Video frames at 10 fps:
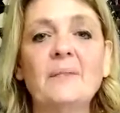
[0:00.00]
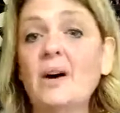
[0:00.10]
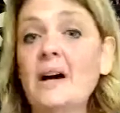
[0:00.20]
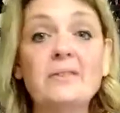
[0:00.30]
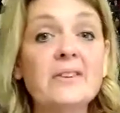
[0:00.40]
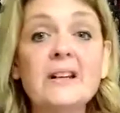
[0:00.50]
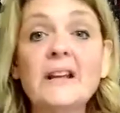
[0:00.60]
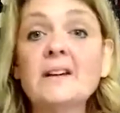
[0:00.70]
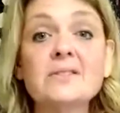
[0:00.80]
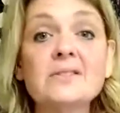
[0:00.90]
everything
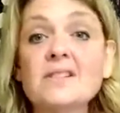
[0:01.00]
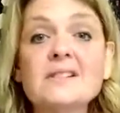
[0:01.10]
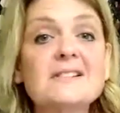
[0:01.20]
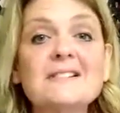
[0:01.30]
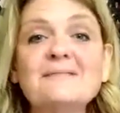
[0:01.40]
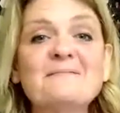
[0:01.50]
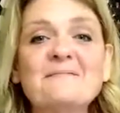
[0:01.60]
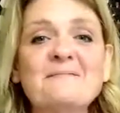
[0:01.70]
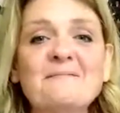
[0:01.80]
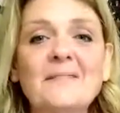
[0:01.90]
else just
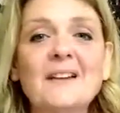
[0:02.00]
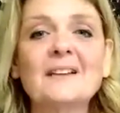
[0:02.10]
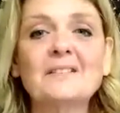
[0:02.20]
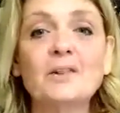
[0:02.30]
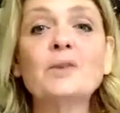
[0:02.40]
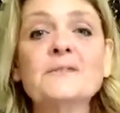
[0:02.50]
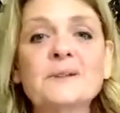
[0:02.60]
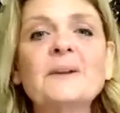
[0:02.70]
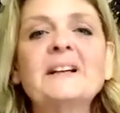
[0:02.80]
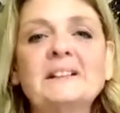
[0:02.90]
falls
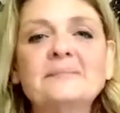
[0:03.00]
away.